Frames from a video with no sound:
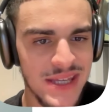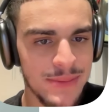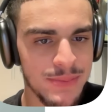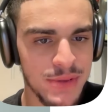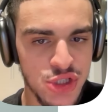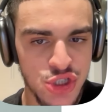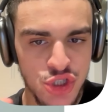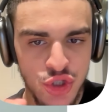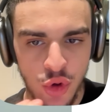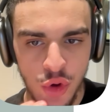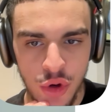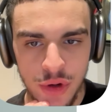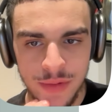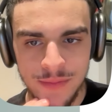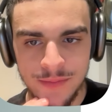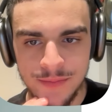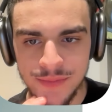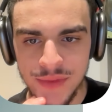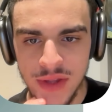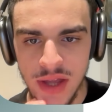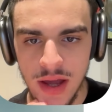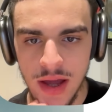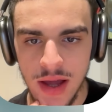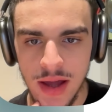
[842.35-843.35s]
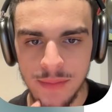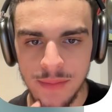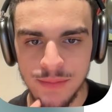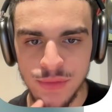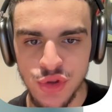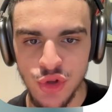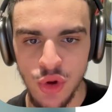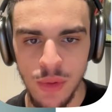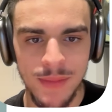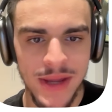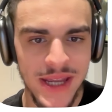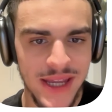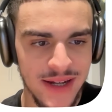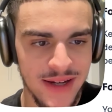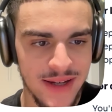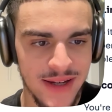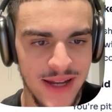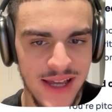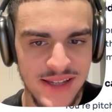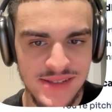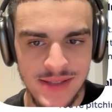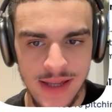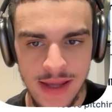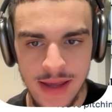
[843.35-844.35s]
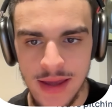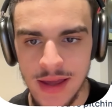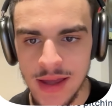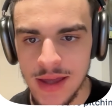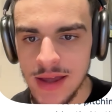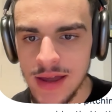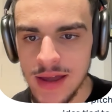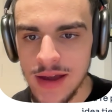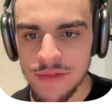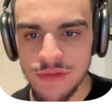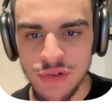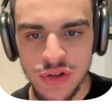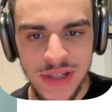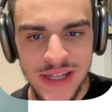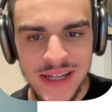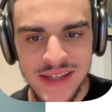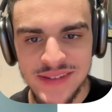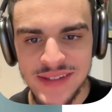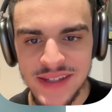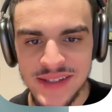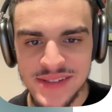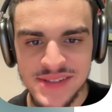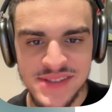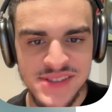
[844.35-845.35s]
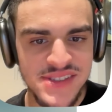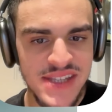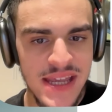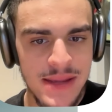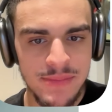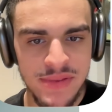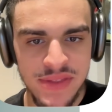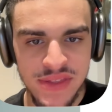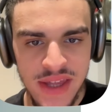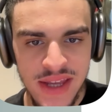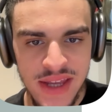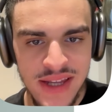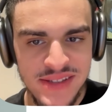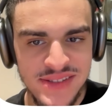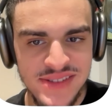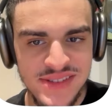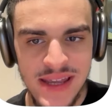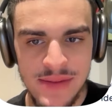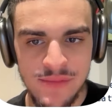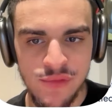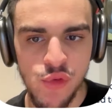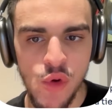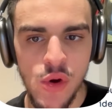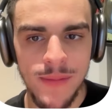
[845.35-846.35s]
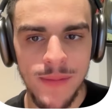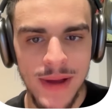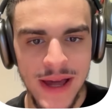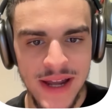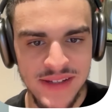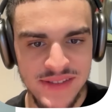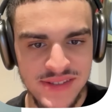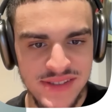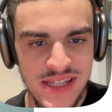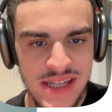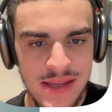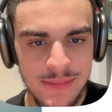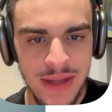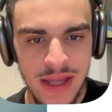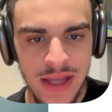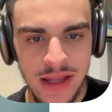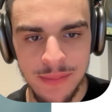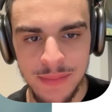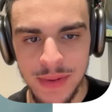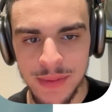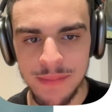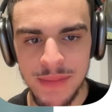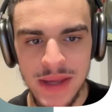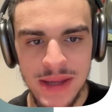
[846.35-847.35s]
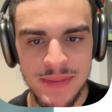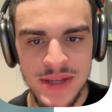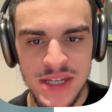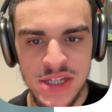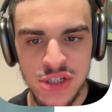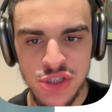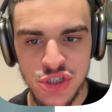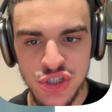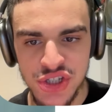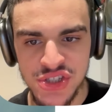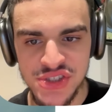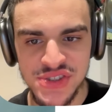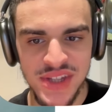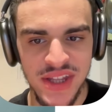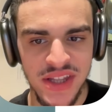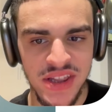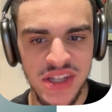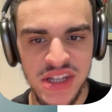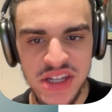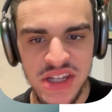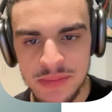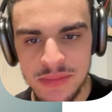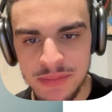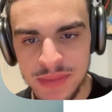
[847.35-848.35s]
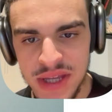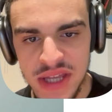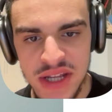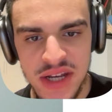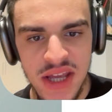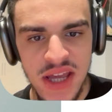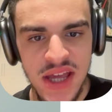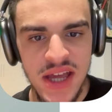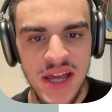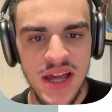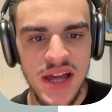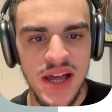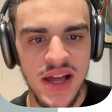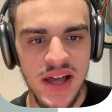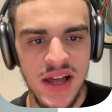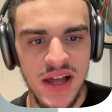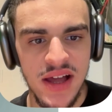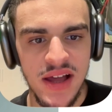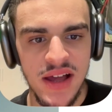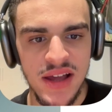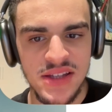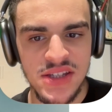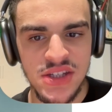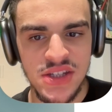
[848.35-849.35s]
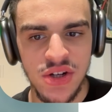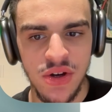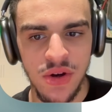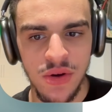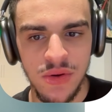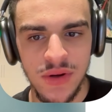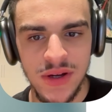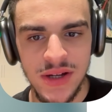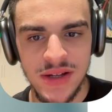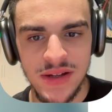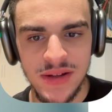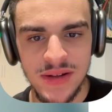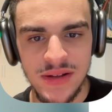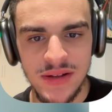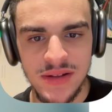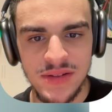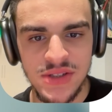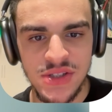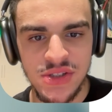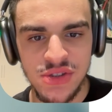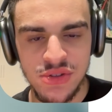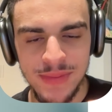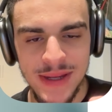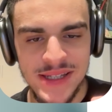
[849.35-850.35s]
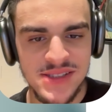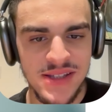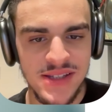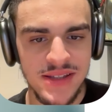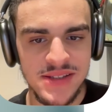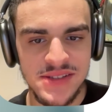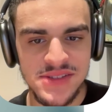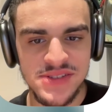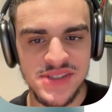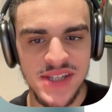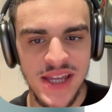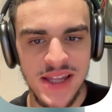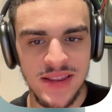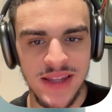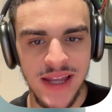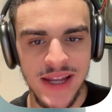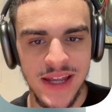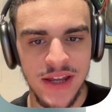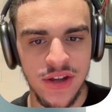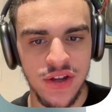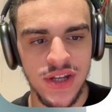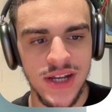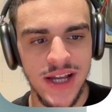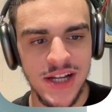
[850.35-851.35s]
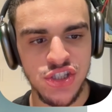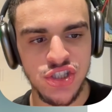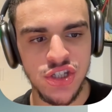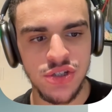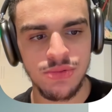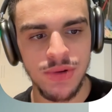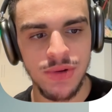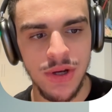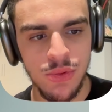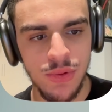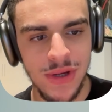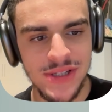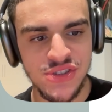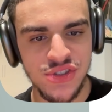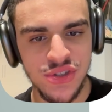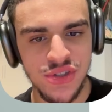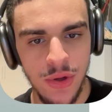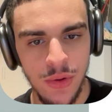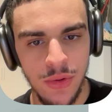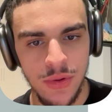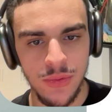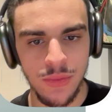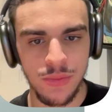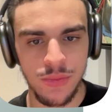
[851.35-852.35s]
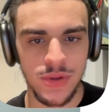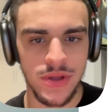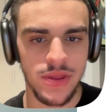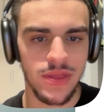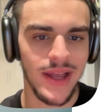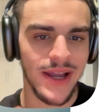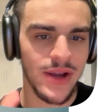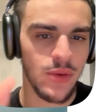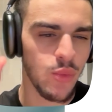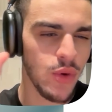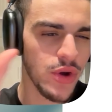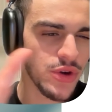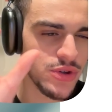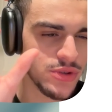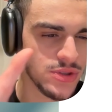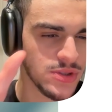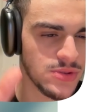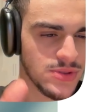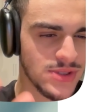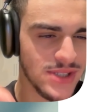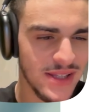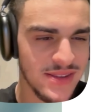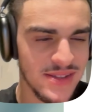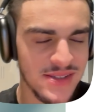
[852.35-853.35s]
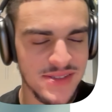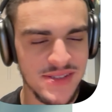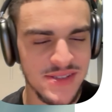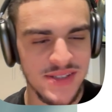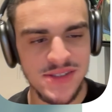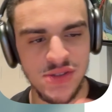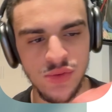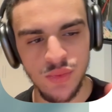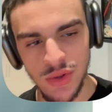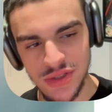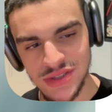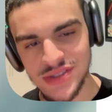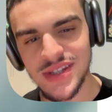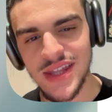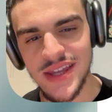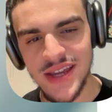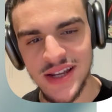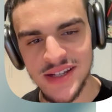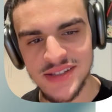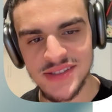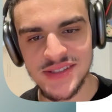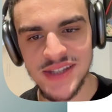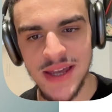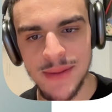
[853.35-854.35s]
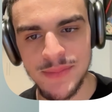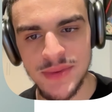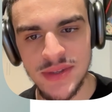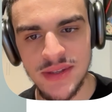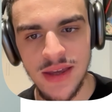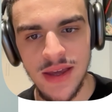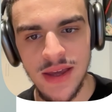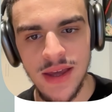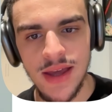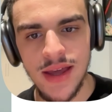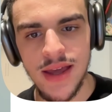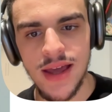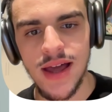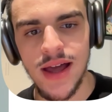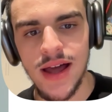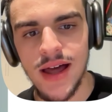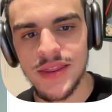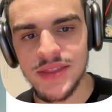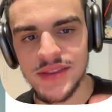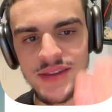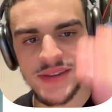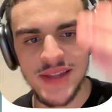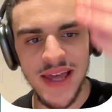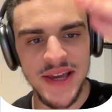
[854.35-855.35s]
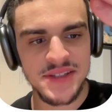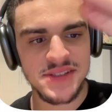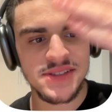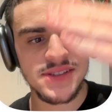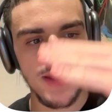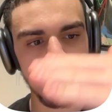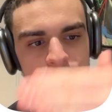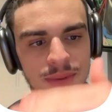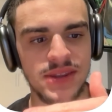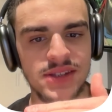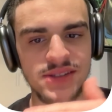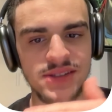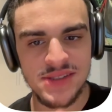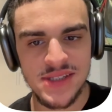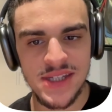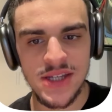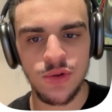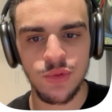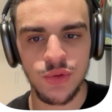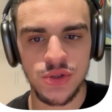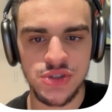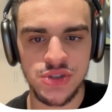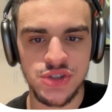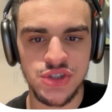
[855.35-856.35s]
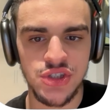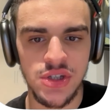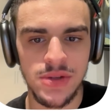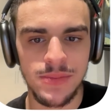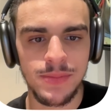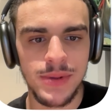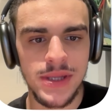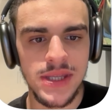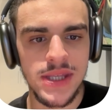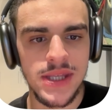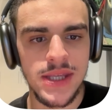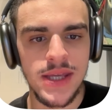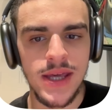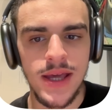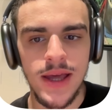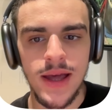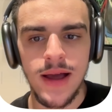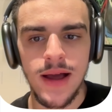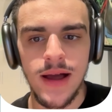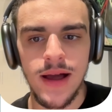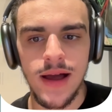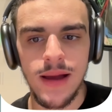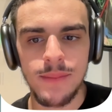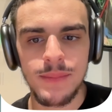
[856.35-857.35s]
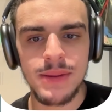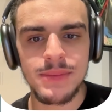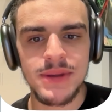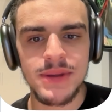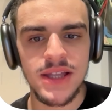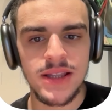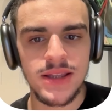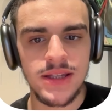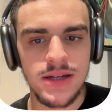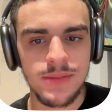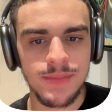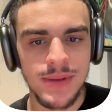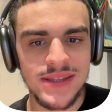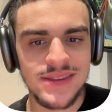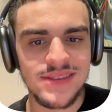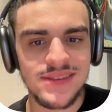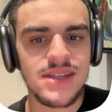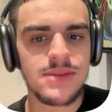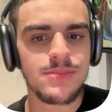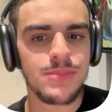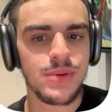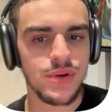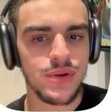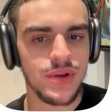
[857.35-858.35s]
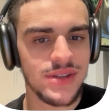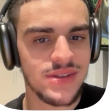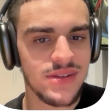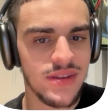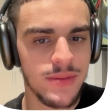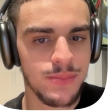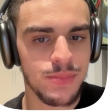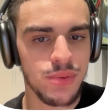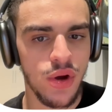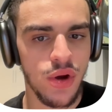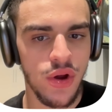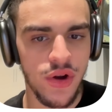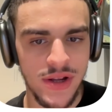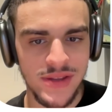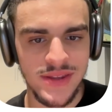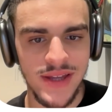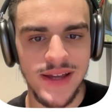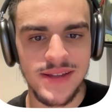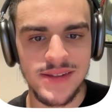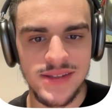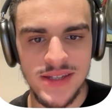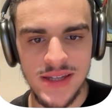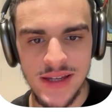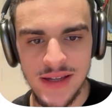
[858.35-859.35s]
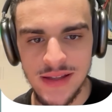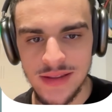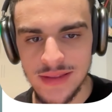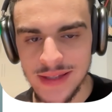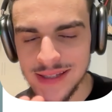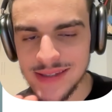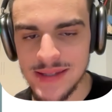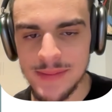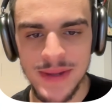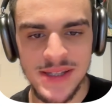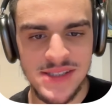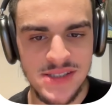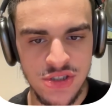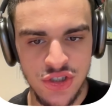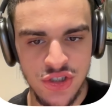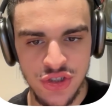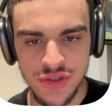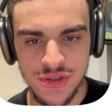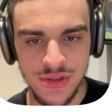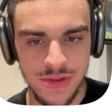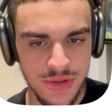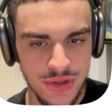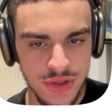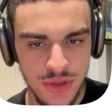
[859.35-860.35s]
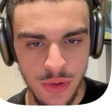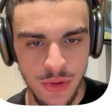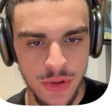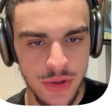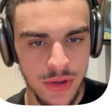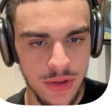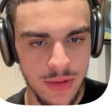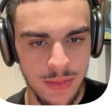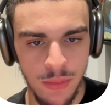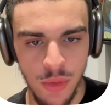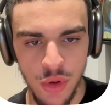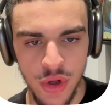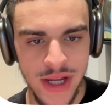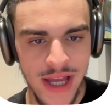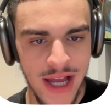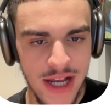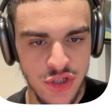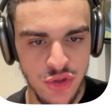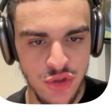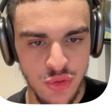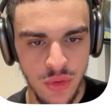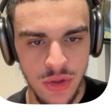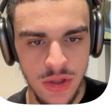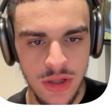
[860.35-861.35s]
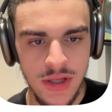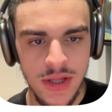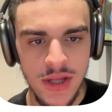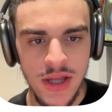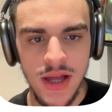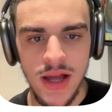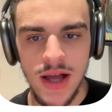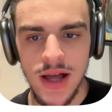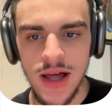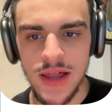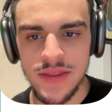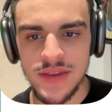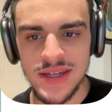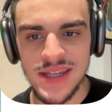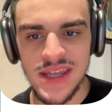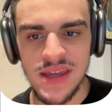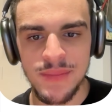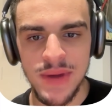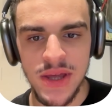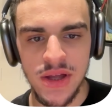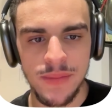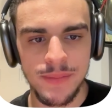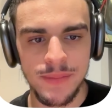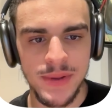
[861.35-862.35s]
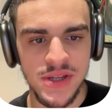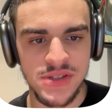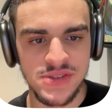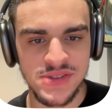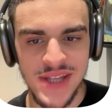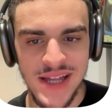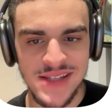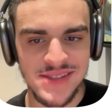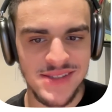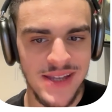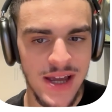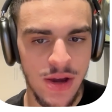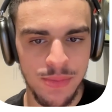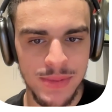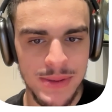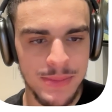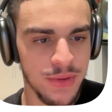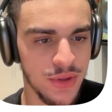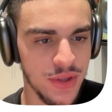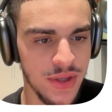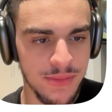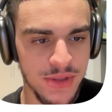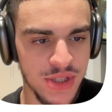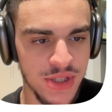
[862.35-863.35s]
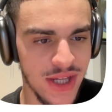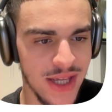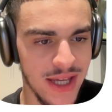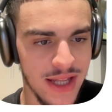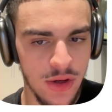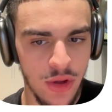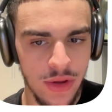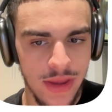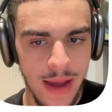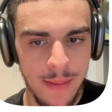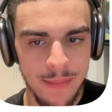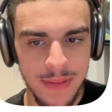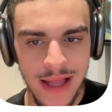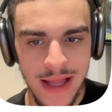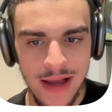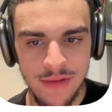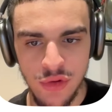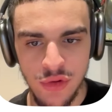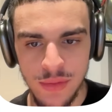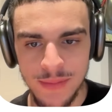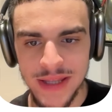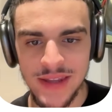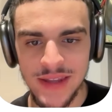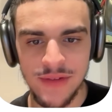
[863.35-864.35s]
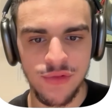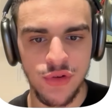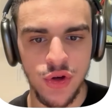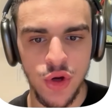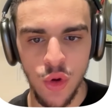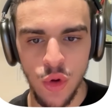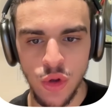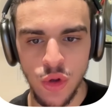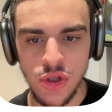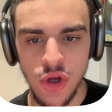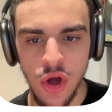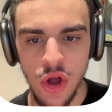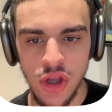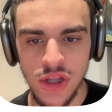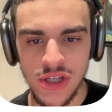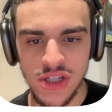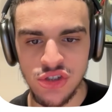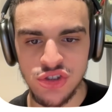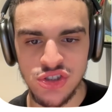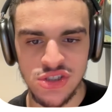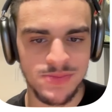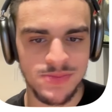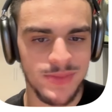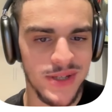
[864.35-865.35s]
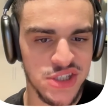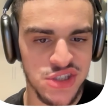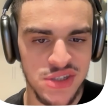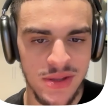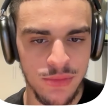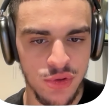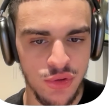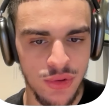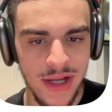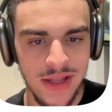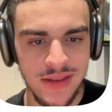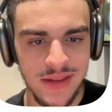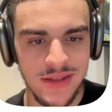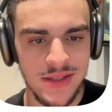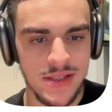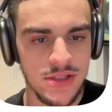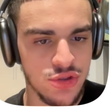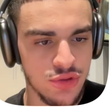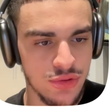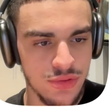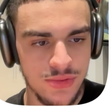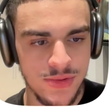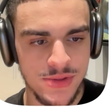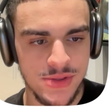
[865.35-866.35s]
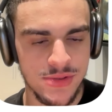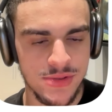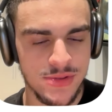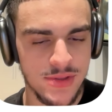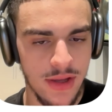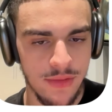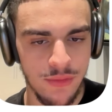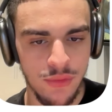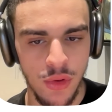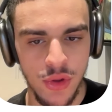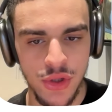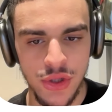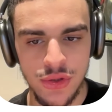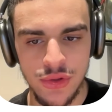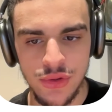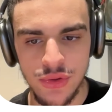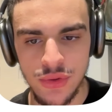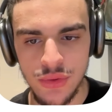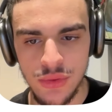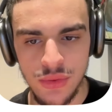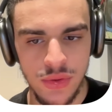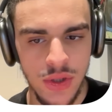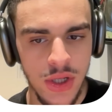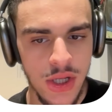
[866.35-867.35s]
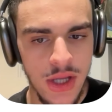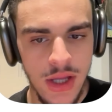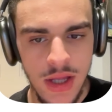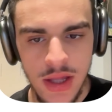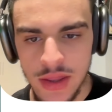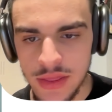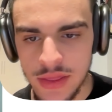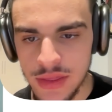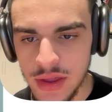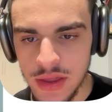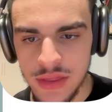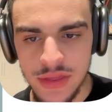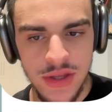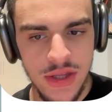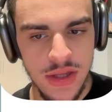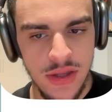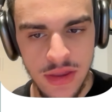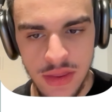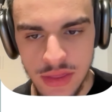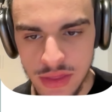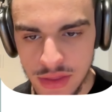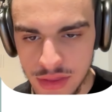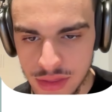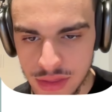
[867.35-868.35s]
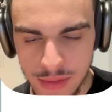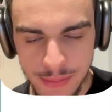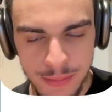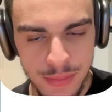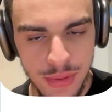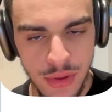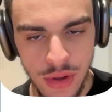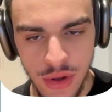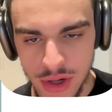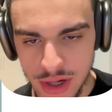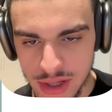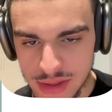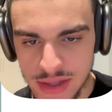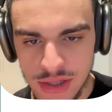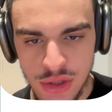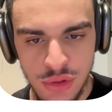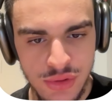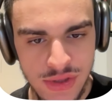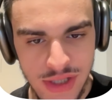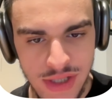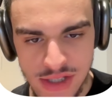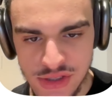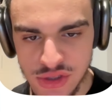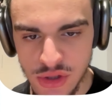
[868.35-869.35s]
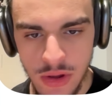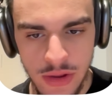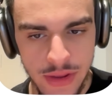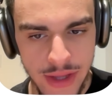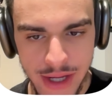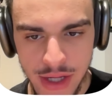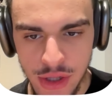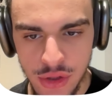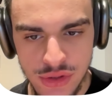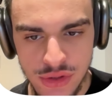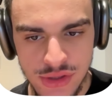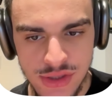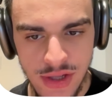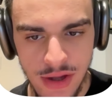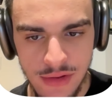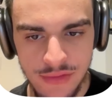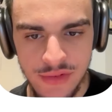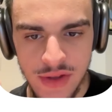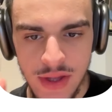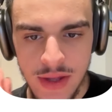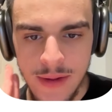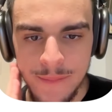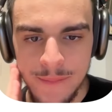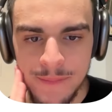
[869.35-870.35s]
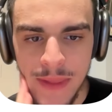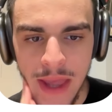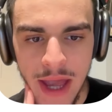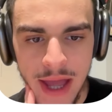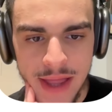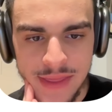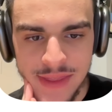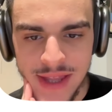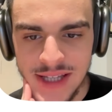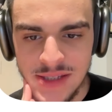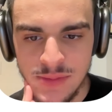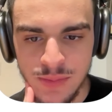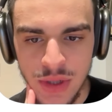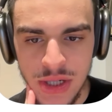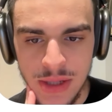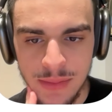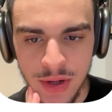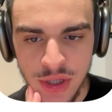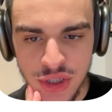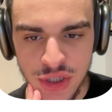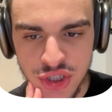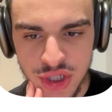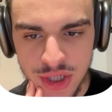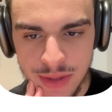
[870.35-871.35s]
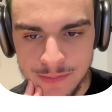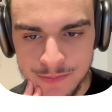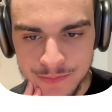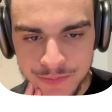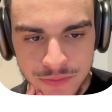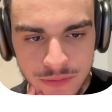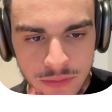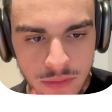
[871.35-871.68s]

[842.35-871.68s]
Keep it short. Don't make it an essay. For LinkedIn, same thing, same format as email, but maybe just a little bit, you basically send like a connection request note with like 1 or 2 sentences. Once they accept, the next step in the sequence should be maybe a little bit deeper into the product idea. LinkedIn messages are shorter, more casual than email, because that's how people communicate on that platform. And then for cold calling, you just pitch them directly, introduce yourself, what you do, the product, the use case, all that good stuff. And that's pretty much it.